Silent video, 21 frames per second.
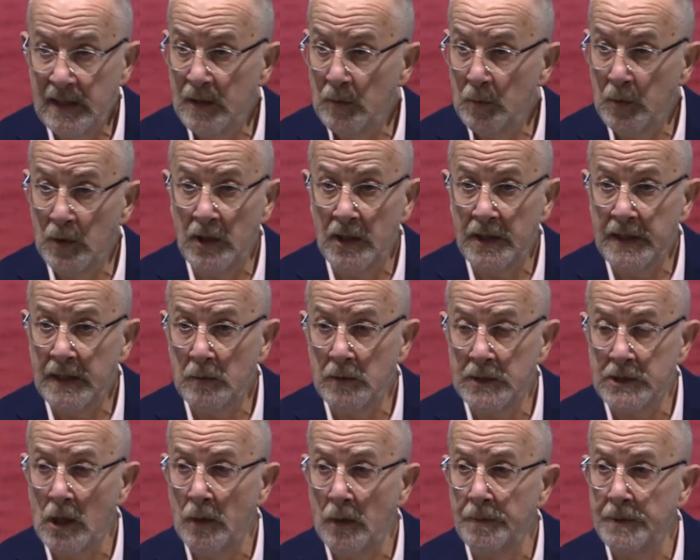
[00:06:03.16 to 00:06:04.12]
in a word, it
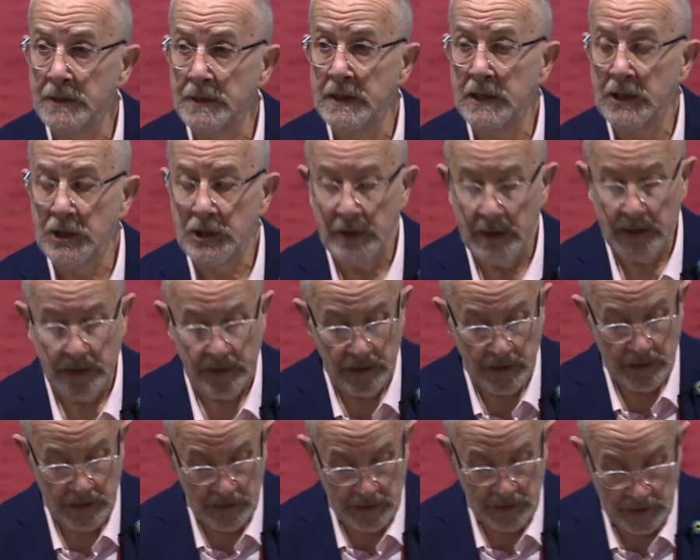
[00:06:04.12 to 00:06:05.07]
was opposition,
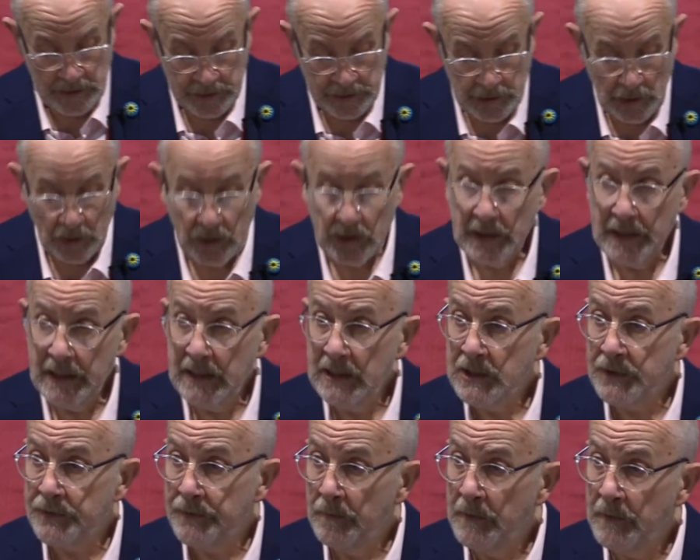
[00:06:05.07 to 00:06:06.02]
not
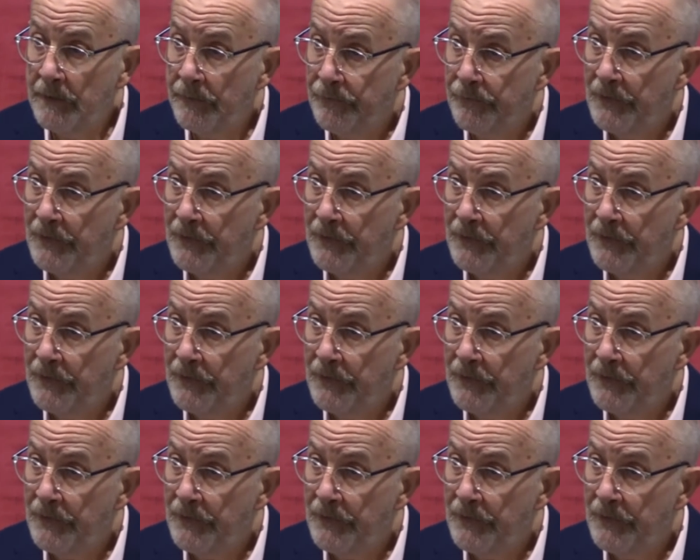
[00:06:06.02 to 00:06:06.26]
least from the